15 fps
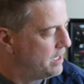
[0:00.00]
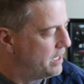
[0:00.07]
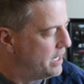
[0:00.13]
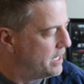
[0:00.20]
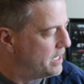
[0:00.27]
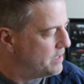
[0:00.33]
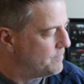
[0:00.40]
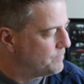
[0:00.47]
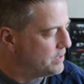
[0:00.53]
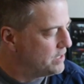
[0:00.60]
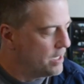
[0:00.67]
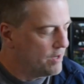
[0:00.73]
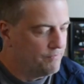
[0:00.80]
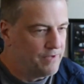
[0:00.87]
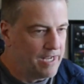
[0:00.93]

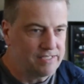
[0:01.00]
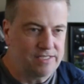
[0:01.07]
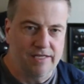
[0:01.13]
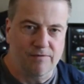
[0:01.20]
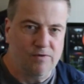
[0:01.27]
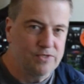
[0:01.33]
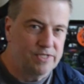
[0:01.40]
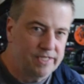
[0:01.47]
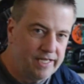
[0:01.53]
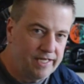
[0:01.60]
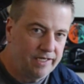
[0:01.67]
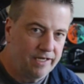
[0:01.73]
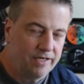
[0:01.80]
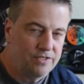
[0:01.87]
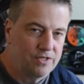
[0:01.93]
that's the difference in
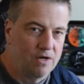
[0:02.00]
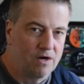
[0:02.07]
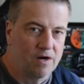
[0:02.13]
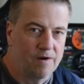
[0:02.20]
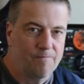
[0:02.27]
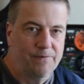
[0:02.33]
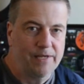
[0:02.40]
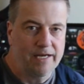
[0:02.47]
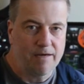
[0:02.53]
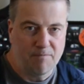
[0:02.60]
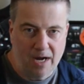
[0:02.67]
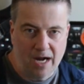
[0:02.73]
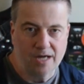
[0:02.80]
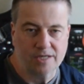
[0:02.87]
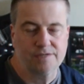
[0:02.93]
getting a guitar in a
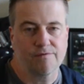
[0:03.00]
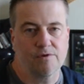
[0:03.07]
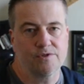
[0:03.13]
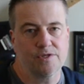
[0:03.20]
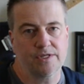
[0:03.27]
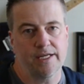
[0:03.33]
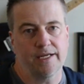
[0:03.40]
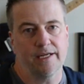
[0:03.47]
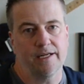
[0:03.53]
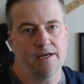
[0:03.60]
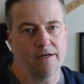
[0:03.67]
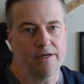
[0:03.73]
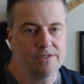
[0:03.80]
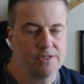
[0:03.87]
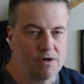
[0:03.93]
box versus getting it in
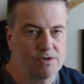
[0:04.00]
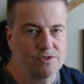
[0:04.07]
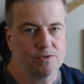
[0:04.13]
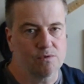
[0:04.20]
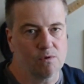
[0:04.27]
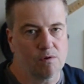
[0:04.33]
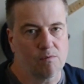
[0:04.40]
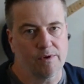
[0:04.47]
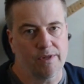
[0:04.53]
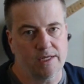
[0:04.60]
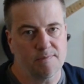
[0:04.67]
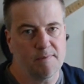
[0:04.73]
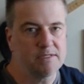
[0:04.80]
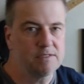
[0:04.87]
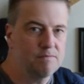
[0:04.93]
a guitar store where they
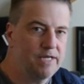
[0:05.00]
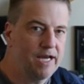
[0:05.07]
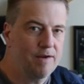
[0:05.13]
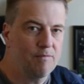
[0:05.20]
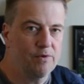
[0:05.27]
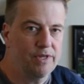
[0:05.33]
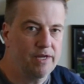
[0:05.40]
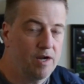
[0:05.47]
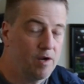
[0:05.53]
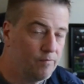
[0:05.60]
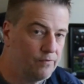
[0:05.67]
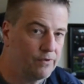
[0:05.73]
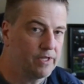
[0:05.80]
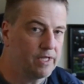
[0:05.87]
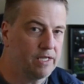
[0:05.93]
spend some time with it,
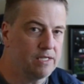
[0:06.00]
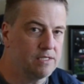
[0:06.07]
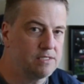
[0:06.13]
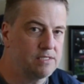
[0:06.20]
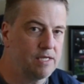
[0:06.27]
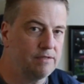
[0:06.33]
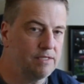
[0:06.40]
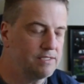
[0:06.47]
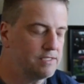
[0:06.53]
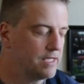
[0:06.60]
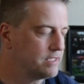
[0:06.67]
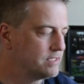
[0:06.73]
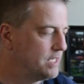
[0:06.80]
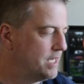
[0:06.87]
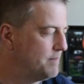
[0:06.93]
hopefully, and set these
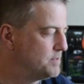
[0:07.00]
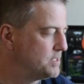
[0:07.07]
things up.